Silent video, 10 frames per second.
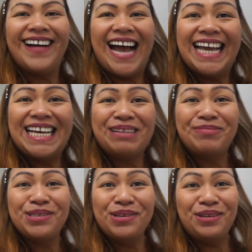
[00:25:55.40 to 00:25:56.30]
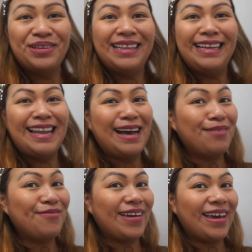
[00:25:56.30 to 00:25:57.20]
I absolutely
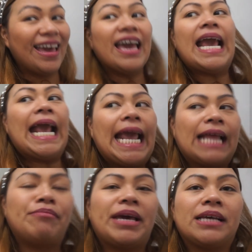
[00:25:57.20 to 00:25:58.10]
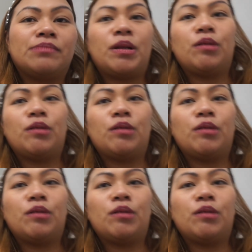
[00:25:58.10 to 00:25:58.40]
love it. And my husband